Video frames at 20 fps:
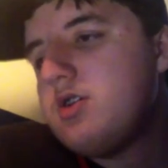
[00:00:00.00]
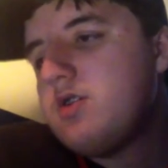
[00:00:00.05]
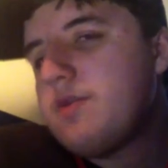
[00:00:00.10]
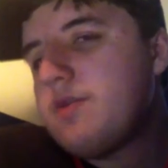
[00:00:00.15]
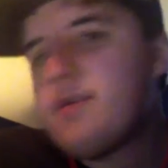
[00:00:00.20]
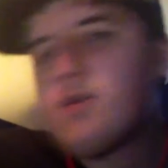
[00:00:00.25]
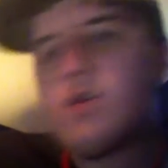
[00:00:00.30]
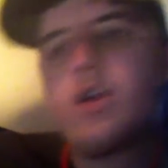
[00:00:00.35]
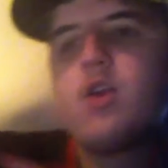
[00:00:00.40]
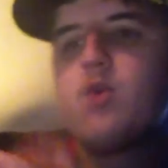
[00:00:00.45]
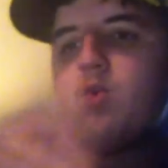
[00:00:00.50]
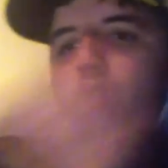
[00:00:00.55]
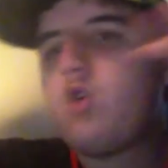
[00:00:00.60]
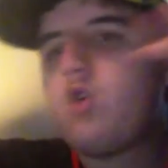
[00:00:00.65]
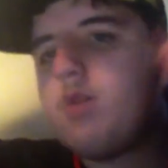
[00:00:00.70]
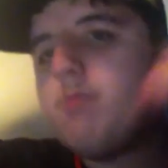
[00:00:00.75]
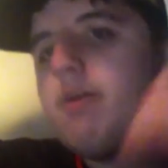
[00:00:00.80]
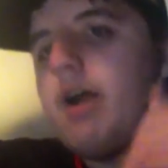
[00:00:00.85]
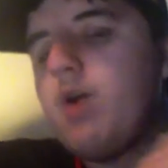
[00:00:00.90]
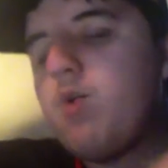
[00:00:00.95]
I'm going to read it
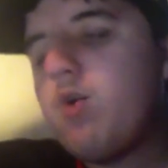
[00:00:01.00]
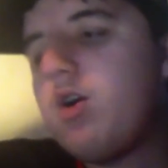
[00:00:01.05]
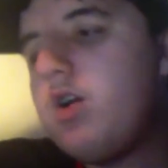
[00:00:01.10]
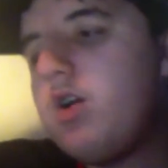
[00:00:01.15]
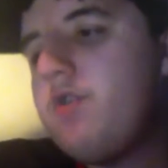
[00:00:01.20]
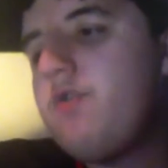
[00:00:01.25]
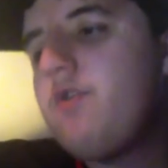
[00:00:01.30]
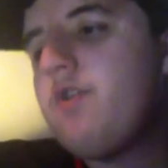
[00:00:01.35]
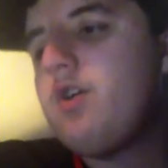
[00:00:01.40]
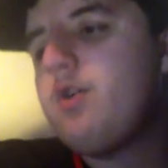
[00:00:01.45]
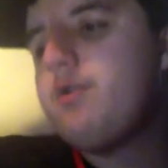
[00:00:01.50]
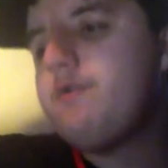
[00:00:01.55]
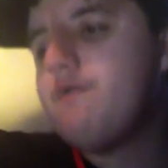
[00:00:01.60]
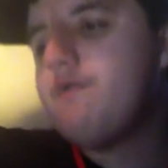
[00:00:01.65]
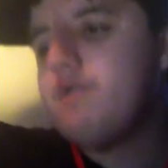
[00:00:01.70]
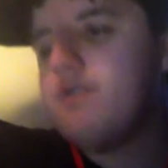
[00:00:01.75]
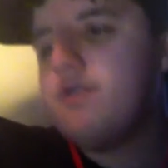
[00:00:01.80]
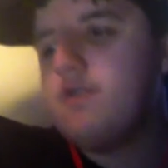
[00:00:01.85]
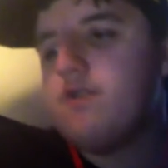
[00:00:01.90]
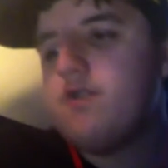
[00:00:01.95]
word by word, so
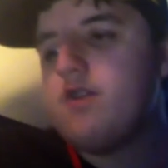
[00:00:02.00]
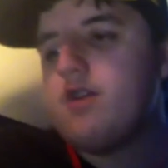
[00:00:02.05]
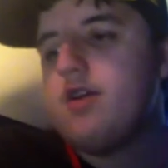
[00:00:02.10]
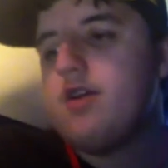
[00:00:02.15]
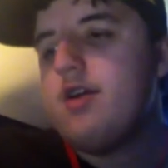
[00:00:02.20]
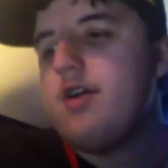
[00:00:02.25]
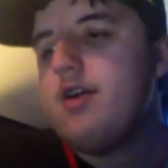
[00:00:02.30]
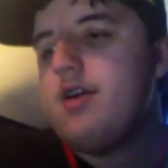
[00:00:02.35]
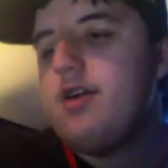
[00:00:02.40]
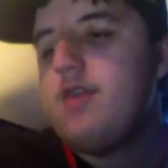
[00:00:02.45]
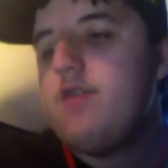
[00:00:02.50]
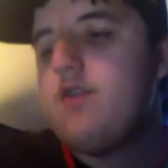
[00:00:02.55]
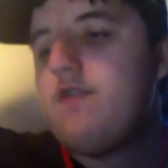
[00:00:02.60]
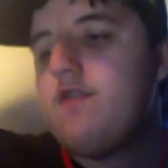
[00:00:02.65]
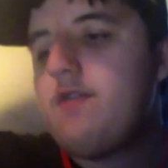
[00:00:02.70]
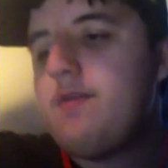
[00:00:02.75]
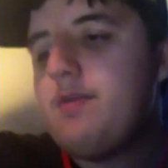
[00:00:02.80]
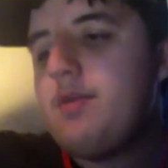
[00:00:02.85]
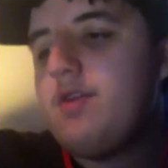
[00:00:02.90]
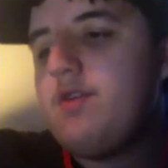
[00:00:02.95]
if
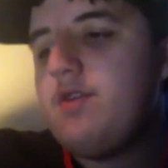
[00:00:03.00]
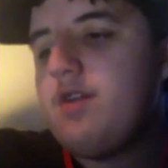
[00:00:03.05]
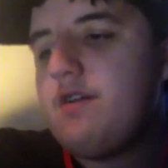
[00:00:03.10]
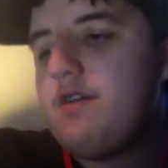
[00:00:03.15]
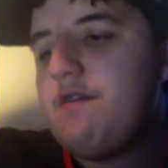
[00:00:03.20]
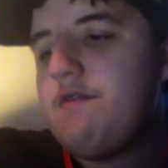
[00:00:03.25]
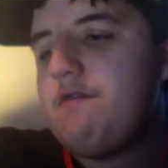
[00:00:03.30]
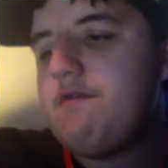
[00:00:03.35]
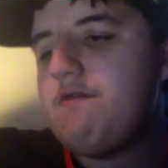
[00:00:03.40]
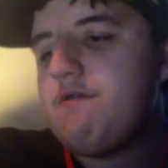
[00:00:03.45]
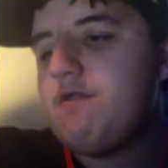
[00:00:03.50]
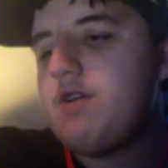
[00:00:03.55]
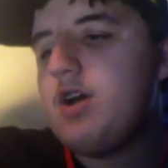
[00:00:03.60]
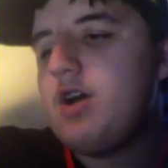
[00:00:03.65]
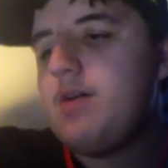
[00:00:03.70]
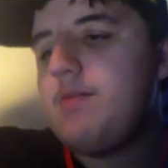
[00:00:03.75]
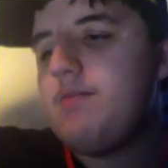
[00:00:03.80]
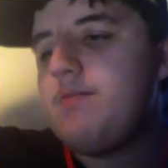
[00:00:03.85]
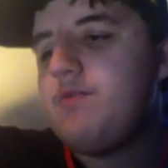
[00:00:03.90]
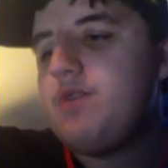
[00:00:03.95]
some of the stuff
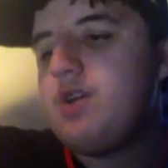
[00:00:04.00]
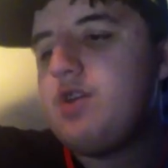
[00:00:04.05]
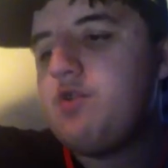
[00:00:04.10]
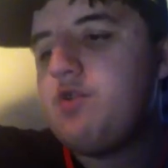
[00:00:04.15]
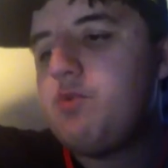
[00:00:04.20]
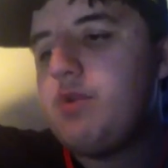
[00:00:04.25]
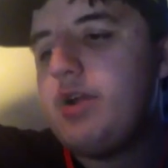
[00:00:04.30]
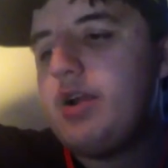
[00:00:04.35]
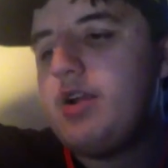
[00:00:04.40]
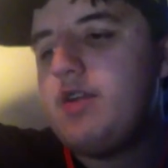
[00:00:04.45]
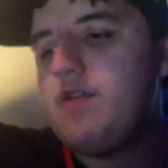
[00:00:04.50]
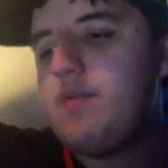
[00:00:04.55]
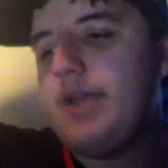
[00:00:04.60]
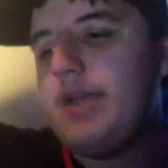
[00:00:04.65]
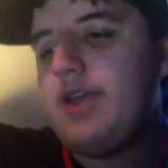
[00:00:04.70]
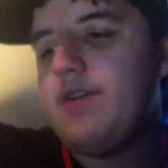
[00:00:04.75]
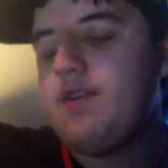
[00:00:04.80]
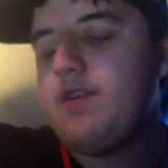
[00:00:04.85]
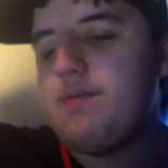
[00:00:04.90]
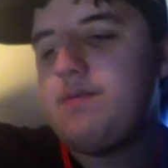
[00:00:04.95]
sounds weird, it's
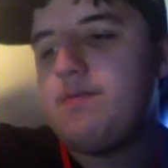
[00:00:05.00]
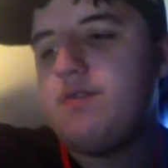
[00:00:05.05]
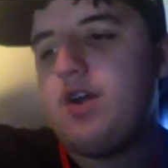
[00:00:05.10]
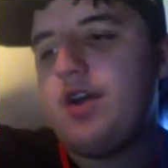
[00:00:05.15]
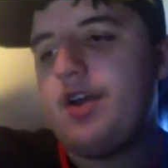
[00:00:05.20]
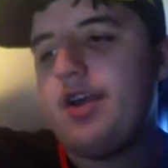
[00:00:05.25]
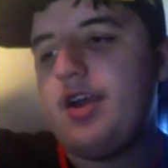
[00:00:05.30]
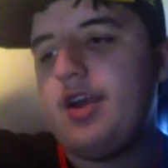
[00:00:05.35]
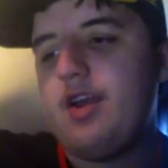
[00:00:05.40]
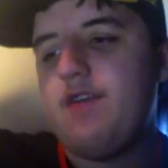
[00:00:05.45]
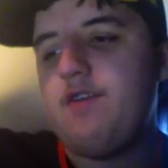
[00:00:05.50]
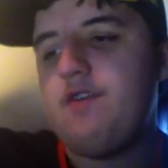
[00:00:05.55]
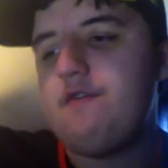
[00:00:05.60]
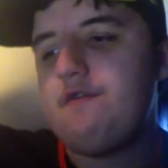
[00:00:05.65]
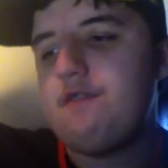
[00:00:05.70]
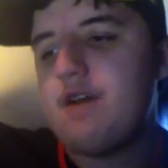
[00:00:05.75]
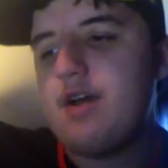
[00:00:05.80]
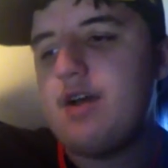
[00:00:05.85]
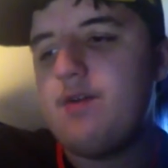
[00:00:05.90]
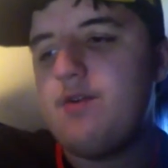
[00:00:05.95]
because I'm talking as
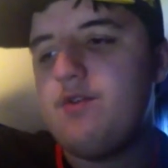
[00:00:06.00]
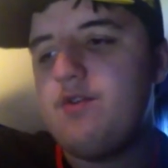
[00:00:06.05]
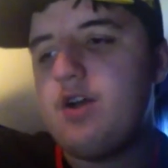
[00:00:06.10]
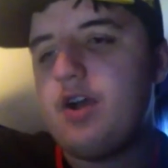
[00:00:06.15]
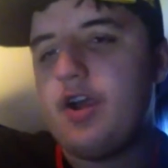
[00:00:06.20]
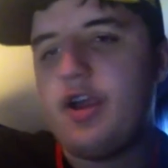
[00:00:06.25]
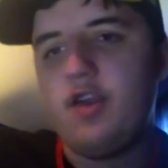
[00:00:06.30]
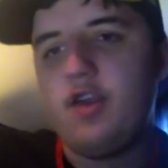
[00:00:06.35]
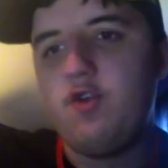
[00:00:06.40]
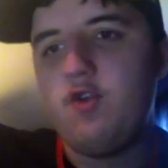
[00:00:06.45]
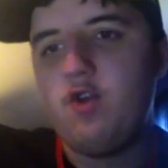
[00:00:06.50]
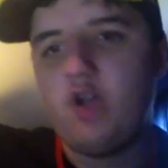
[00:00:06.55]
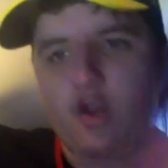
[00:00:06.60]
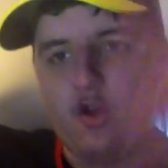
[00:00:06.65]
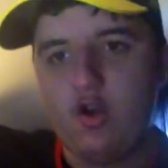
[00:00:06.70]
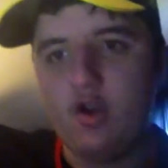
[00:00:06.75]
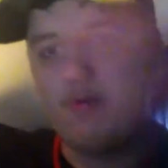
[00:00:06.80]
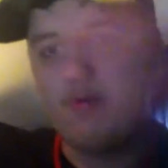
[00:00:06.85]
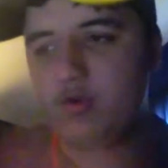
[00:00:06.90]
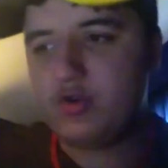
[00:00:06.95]
if I was talking to a
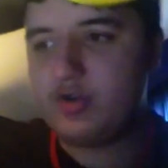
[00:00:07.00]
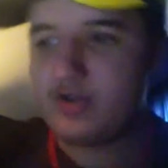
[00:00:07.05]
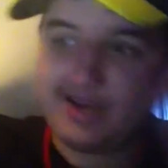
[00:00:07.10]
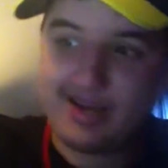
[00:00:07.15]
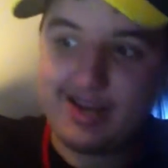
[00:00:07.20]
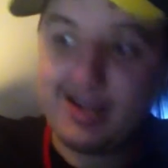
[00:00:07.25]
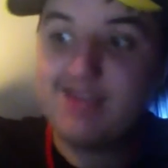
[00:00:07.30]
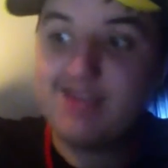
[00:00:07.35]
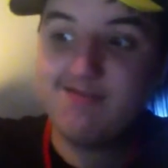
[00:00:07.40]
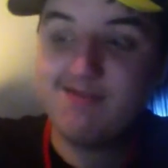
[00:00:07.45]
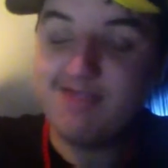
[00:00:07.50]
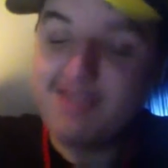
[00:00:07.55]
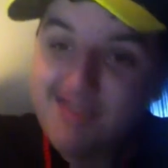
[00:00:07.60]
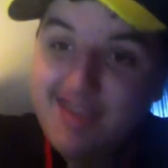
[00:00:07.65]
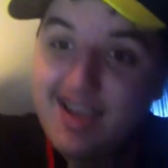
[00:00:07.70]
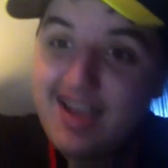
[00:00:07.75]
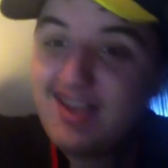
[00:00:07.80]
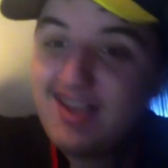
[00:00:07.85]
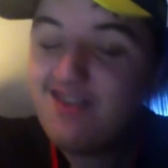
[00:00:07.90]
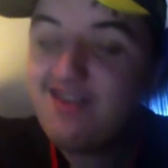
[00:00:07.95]
group, which I
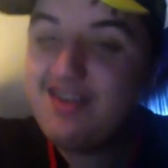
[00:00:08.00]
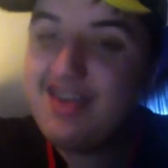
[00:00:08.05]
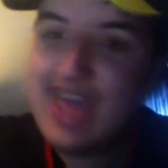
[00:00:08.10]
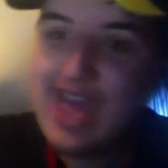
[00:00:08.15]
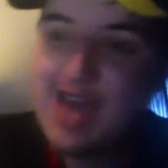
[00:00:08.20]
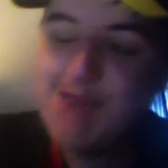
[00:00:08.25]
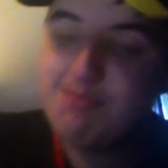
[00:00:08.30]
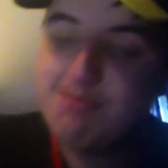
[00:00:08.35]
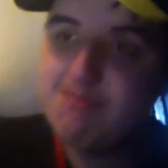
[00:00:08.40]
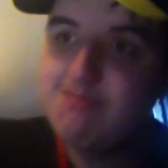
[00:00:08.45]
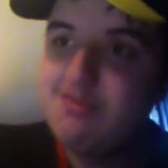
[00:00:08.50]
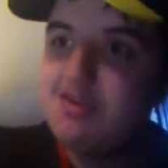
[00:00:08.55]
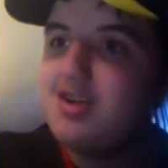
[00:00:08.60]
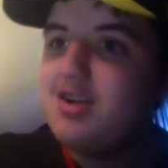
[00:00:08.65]
technically am.